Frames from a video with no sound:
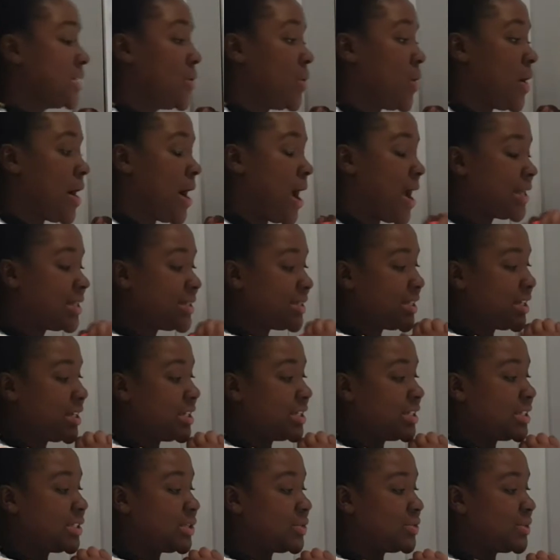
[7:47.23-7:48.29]
our answer
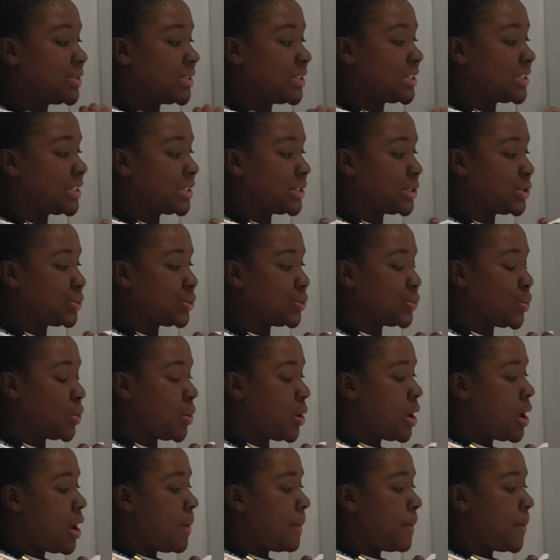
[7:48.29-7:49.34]
is
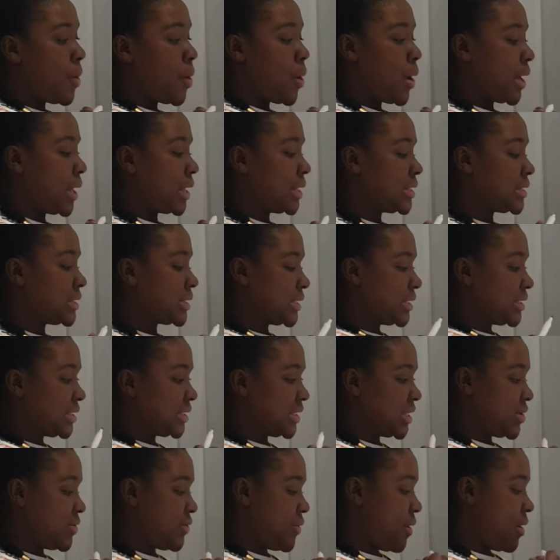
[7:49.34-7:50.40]

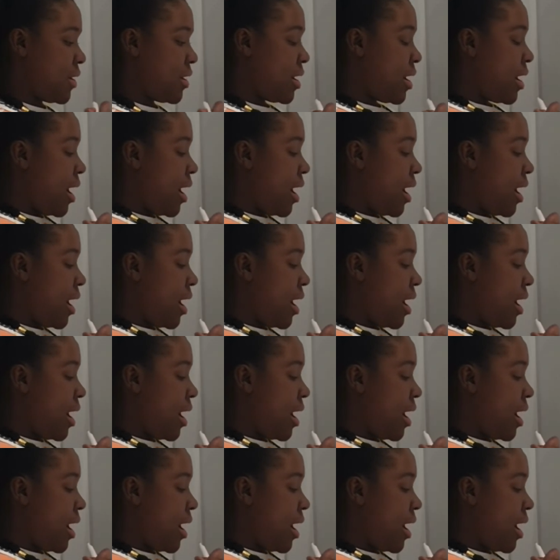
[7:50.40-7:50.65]
262.0.